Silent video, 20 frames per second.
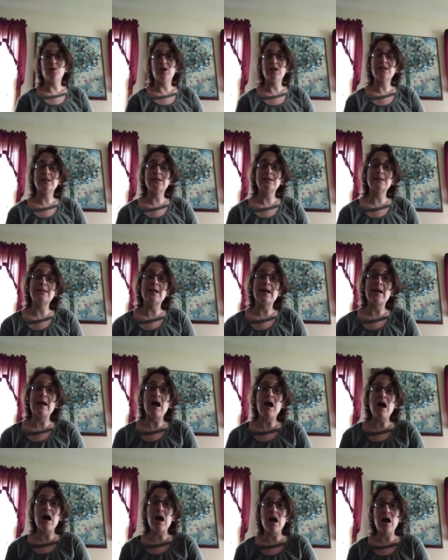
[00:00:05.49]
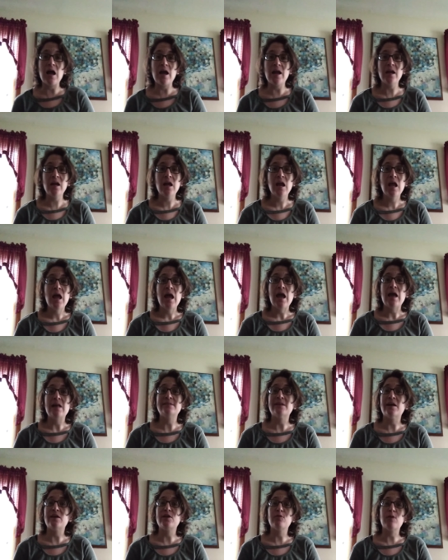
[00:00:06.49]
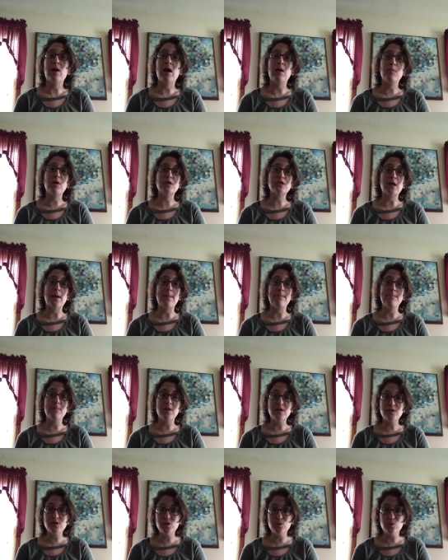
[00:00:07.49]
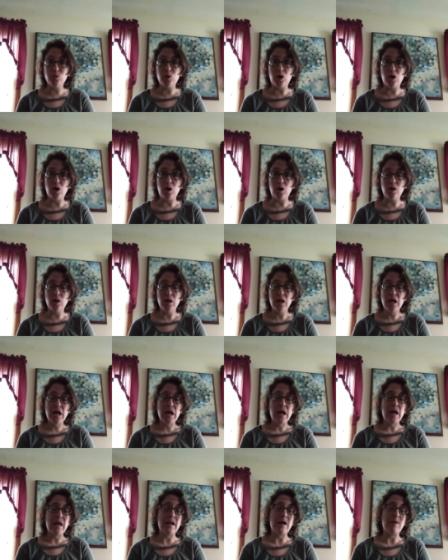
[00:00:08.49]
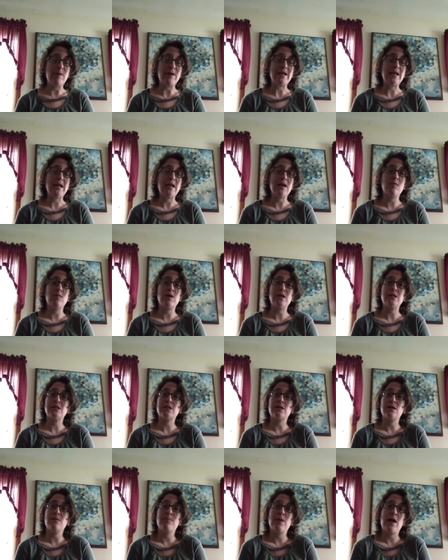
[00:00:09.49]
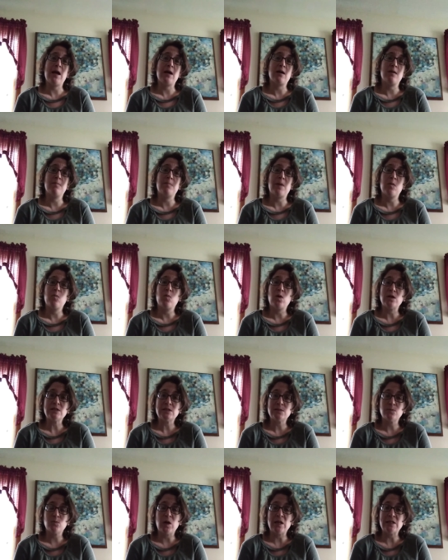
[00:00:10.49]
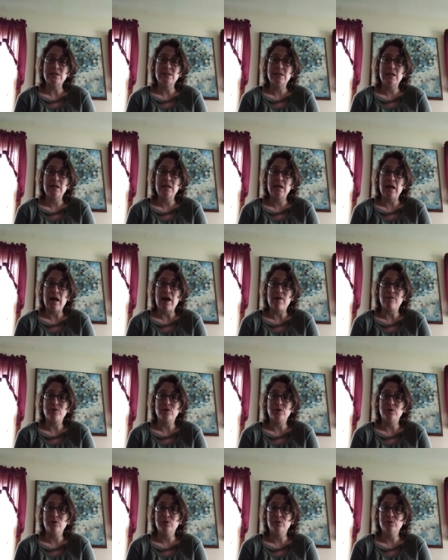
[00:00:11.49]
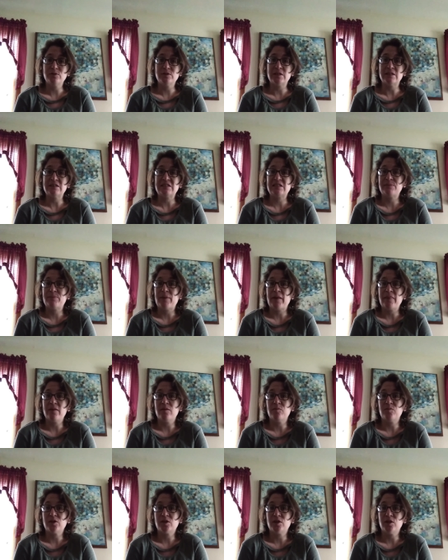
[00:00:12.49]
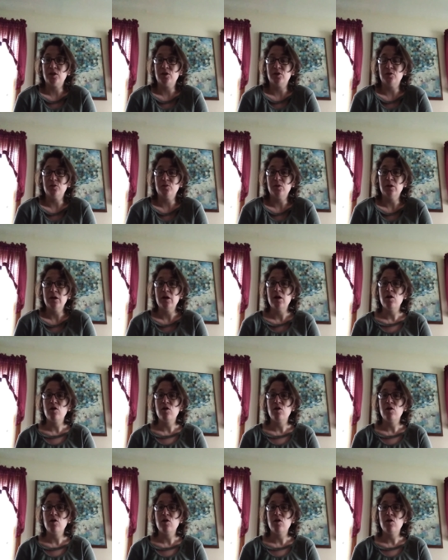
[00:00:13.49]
wanted to say hi and tell you how much I miss you all and how I can't wait to come back on my Wednesday afternoons and spend them with you,